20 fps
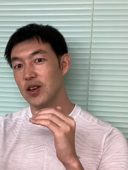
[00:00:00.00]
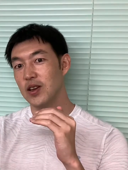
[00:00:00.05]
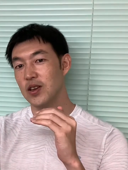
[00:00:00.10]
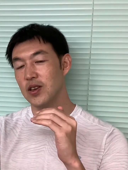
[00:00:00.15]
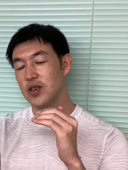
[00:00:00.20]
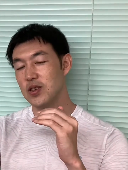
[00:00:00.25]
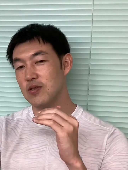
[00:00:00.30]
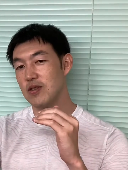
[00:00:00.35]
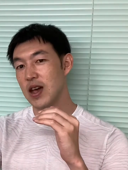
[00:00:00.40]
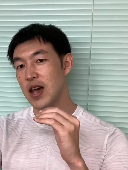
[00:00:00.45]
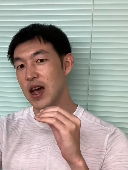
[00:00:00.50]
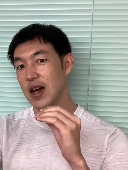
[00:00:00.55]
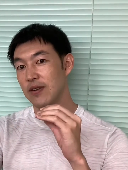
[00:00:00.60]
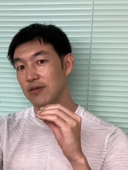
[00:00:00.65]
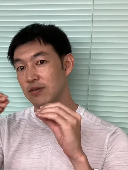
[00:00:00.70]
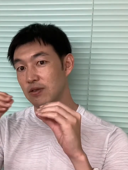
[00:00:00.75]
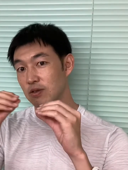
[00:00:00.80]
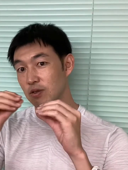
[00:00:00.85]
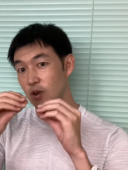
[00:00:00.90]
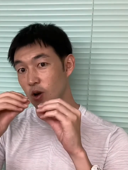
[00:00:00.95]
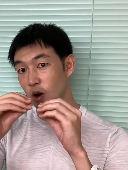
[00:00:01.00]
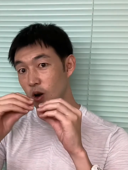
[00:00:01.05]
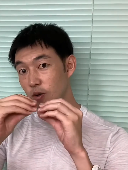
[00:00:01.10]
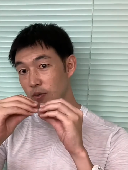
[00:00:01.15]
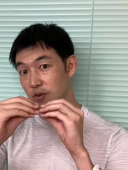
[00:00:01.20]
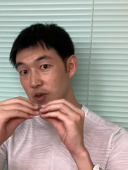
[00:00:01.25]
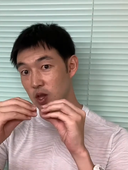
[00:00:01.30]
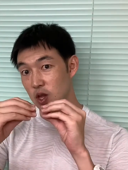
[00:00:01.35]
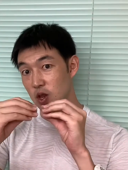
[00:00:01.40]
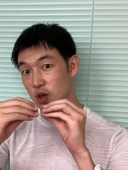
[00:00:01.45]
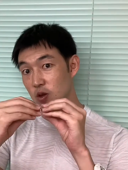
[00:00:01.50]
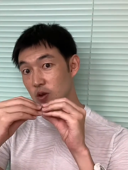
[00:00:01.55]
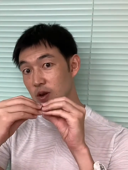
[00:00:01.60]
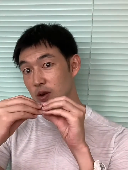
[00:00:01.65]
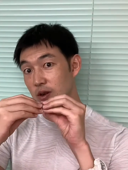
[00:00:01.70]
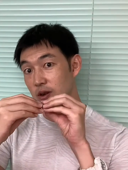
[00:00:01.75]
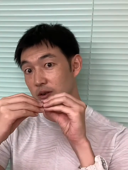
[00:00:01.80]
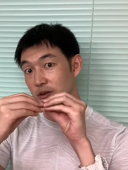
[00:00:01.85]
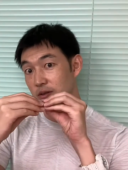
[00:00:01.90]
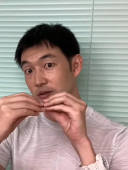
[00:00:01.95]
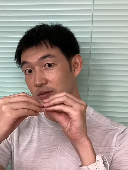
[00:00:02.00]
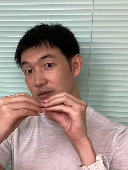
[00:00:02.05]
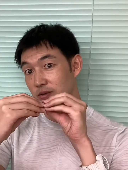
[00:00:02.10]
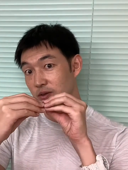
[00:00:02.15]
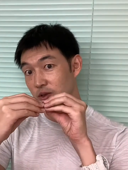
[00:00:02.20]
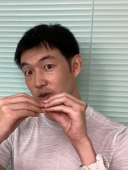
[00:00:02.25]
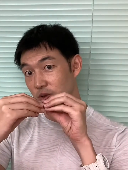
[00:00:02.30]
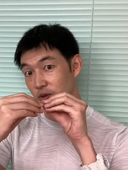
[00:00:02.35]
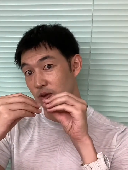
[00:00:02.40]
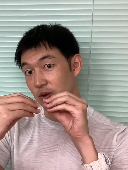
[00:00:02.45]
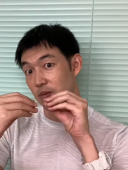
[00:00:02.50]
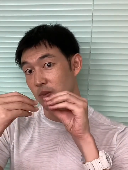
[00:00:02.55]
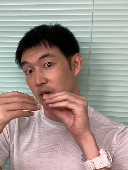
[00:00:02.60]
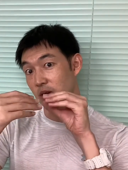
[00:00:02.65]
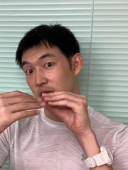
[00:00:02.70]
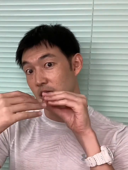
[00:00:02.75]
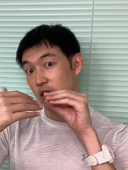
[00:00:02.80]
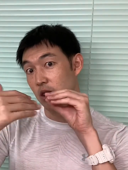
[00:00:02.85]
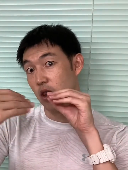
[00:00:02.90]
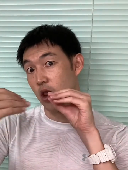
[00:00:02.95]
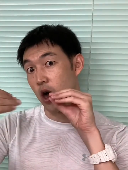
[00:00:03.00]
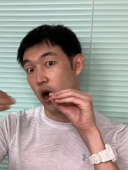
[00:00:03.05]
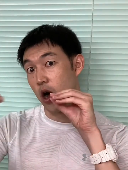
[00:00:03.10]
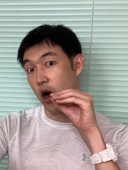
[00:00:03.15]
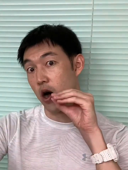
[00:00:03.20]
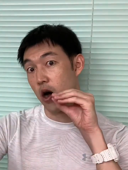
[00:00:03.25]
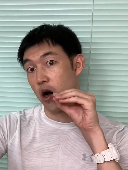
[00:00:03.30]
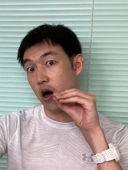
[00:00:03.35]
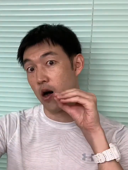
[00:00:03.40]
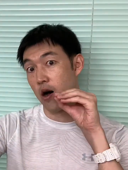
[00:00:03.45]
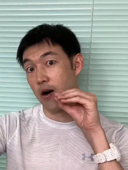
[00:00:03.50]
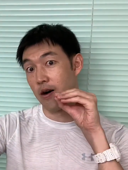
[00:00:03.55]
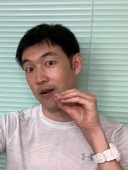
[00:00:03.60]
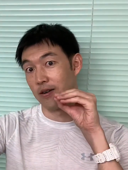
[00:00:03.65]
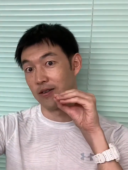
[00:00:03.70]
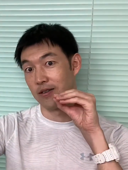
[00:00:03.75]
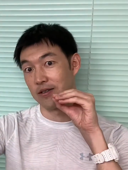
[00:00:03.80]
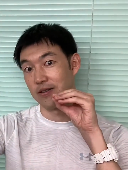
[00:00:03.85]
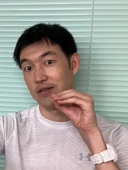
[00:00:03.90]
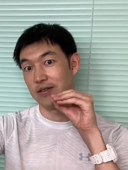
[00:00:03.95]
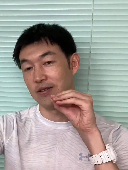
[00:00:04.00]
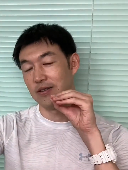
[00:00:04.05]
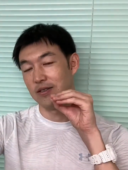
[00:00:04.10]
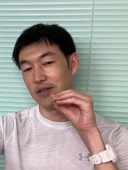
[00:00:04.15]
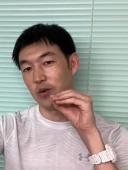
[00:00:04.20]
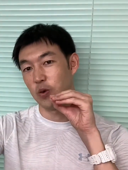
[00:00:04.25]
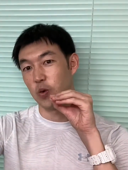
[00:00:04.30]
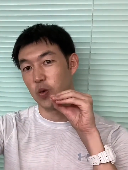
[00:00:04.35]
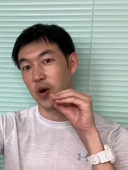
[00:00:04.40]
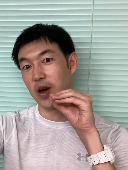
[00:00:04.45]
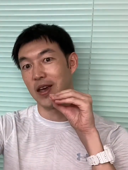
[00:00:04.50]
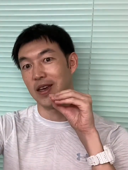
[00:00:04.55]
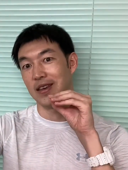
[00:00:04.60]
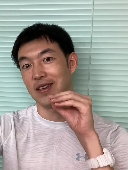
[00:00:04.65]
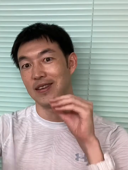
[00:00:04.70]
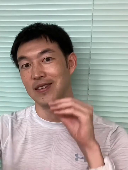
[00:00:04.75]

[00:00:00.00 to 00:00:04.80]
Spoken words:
You have to continue to a very long way.